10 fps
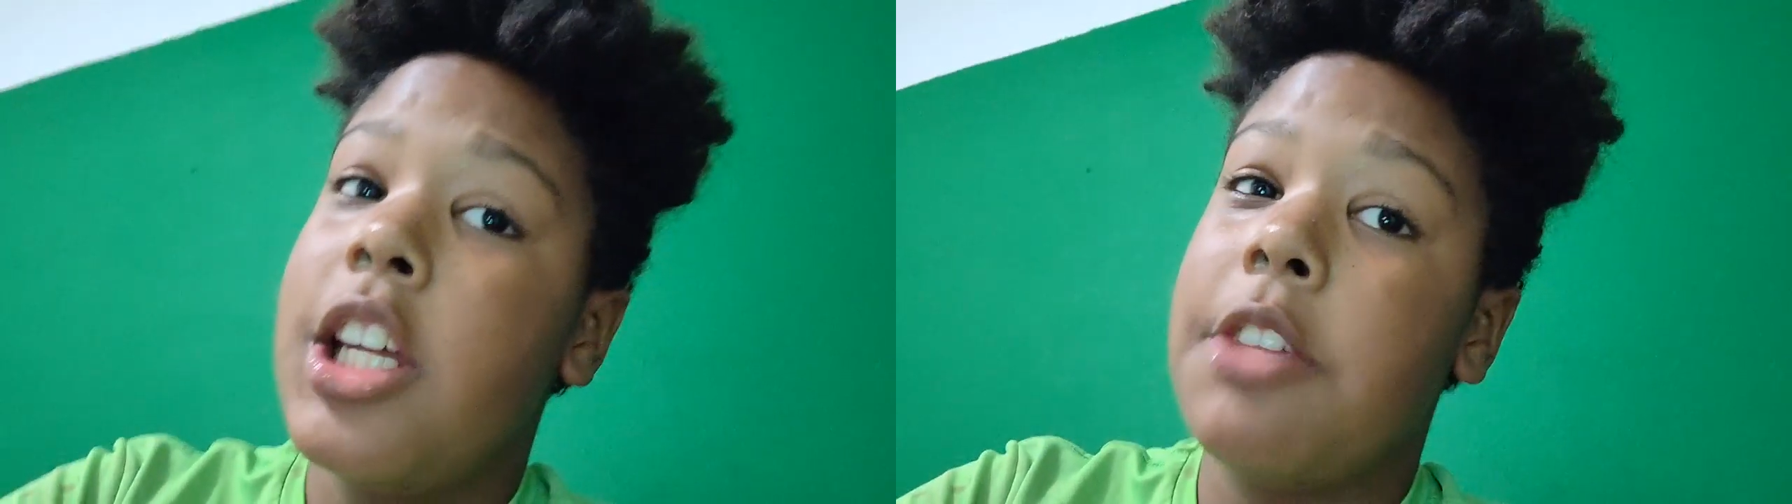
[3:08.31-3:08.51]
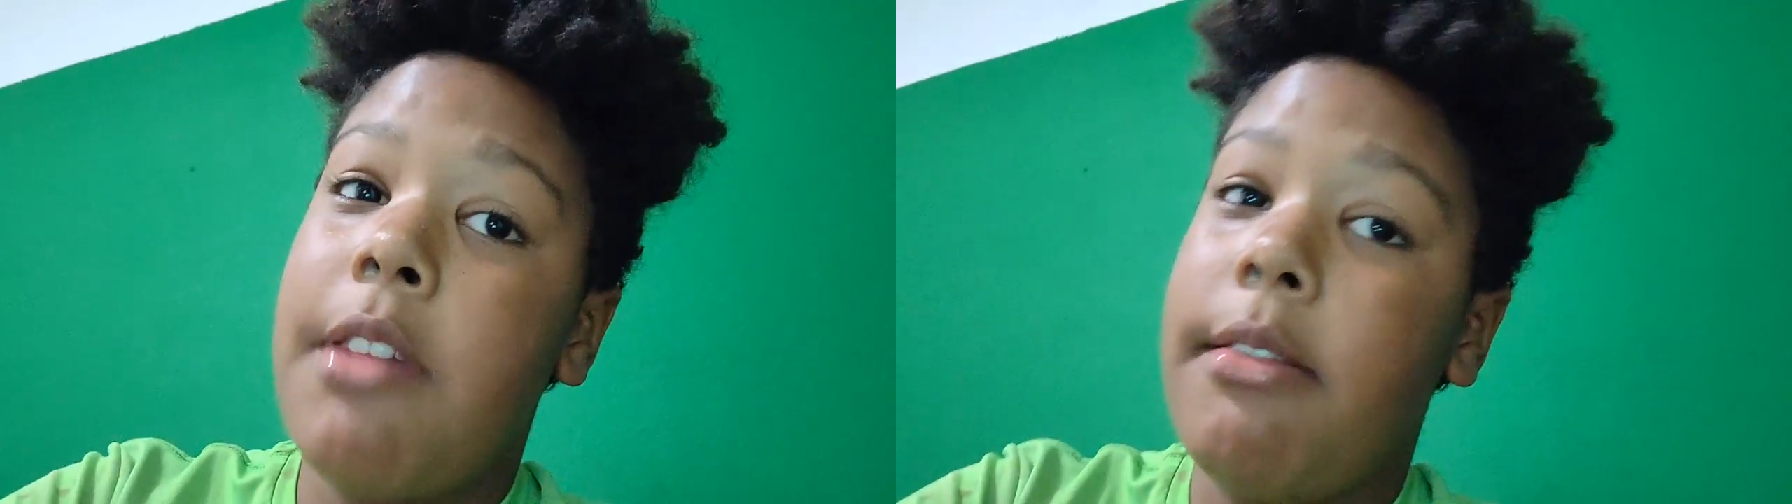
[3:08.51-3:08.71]

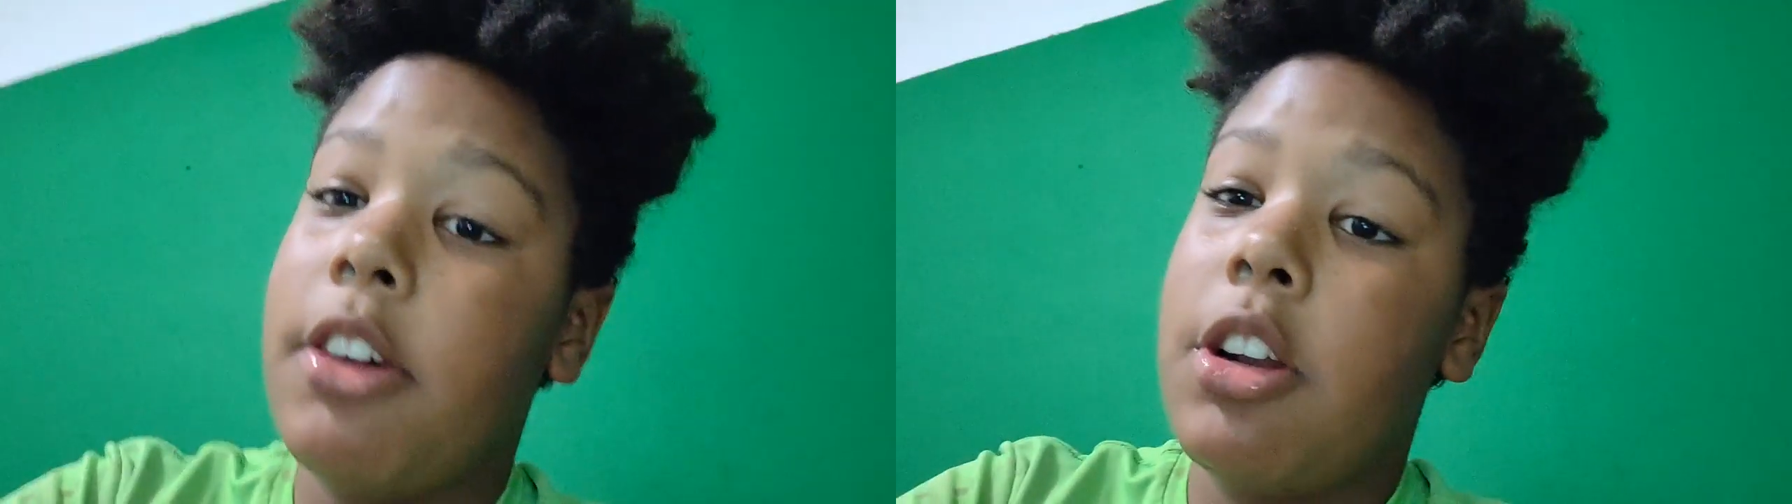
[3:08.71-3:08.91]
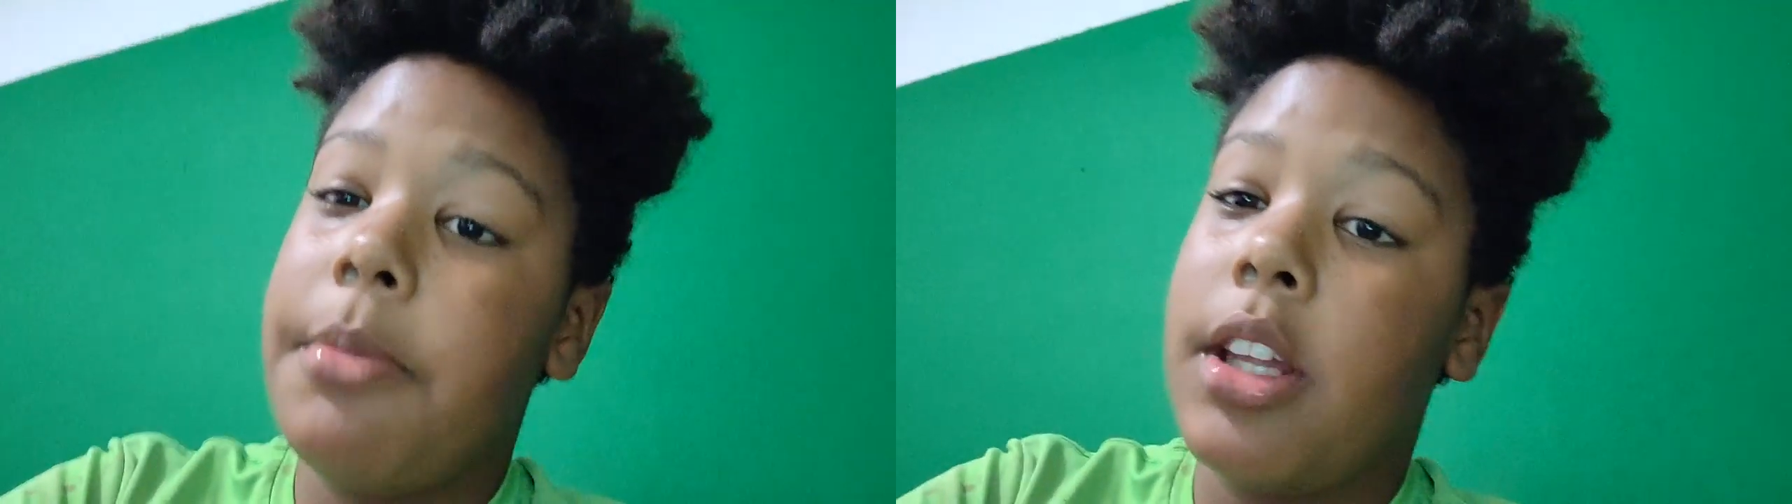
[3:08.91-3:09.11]
It's
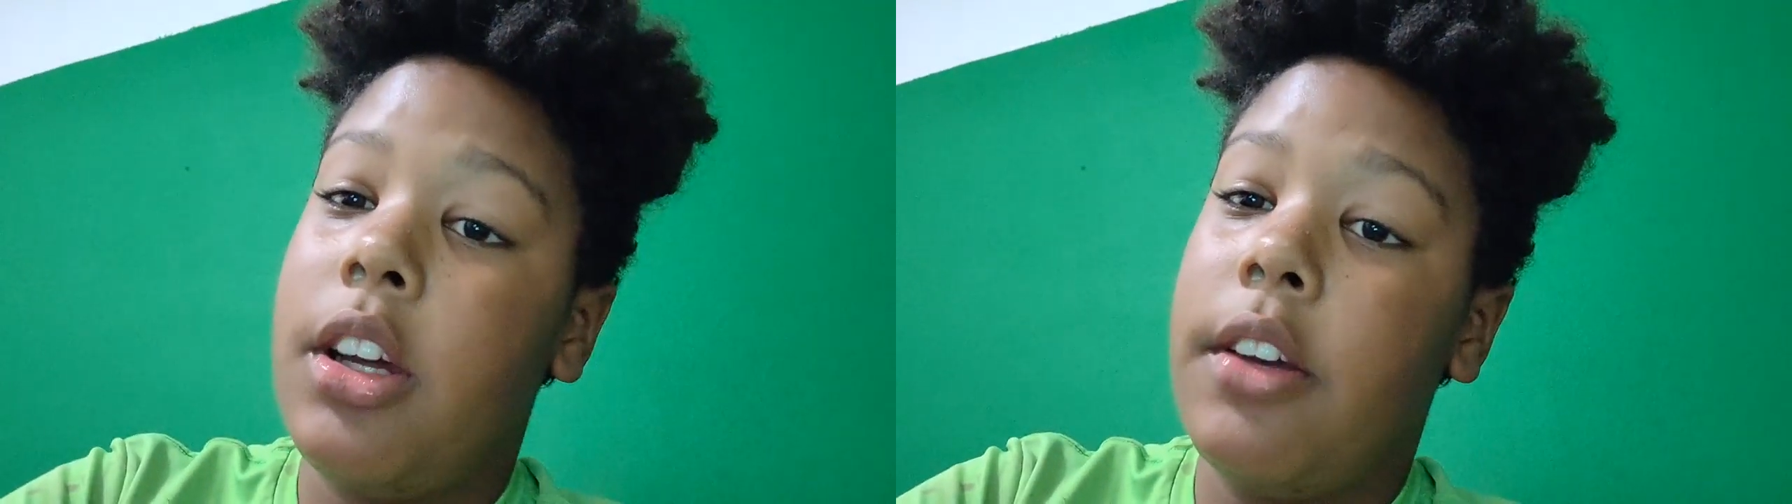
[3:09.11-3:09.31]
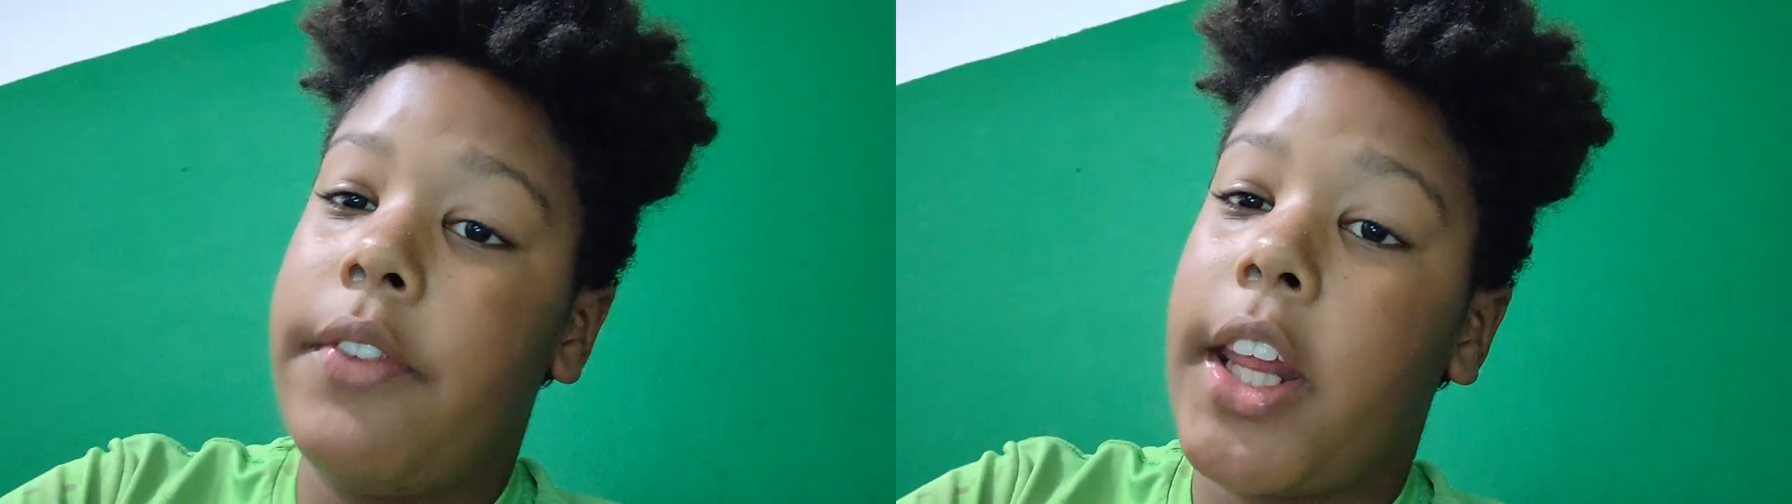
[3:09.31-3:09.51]
probably going to be a
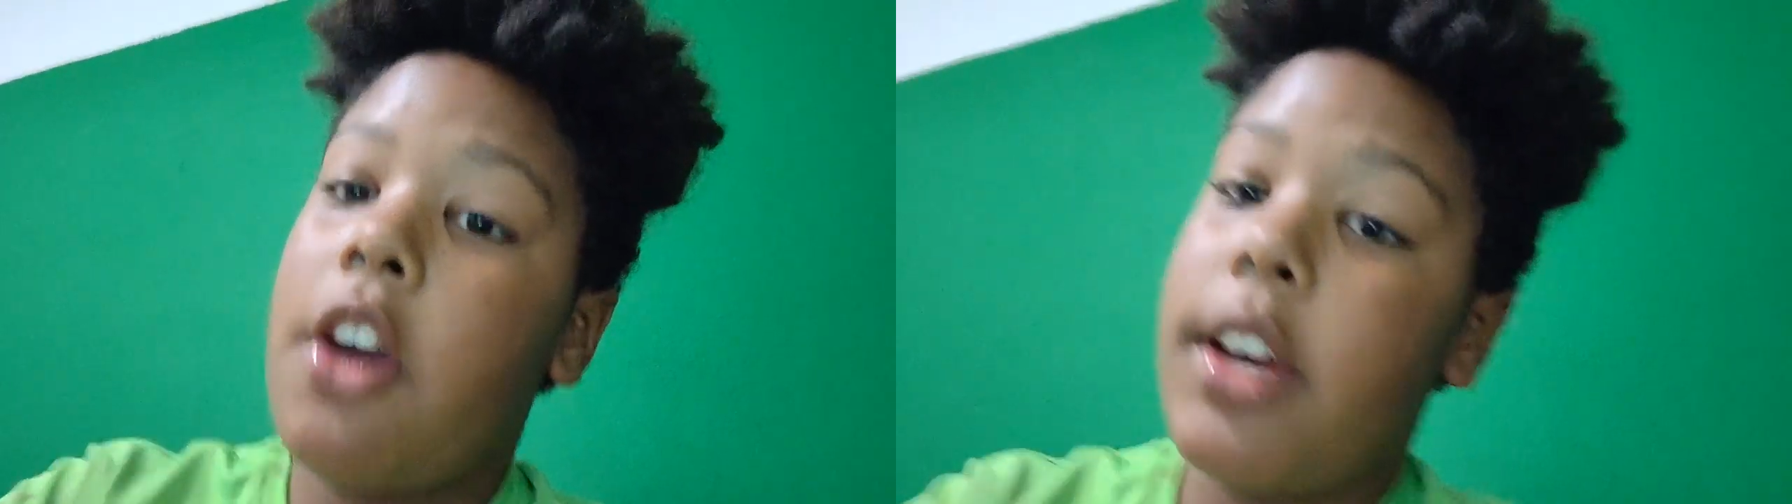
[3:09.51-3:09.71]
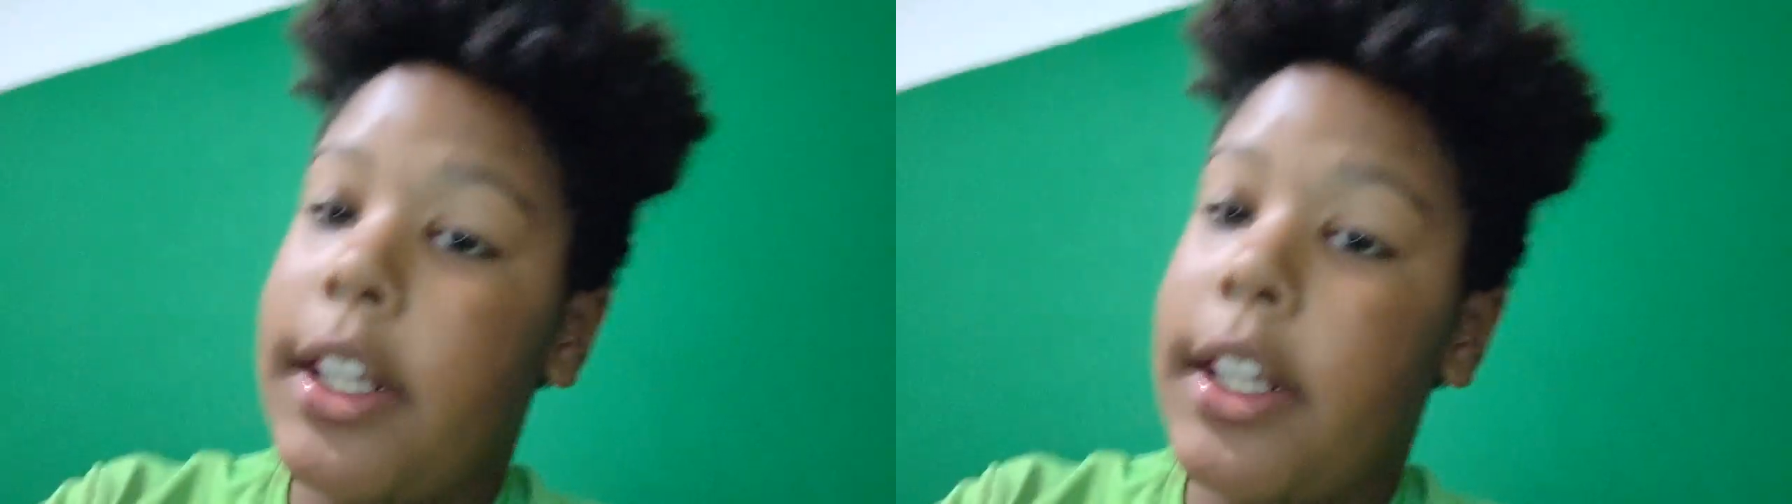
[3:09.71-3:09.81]
long video,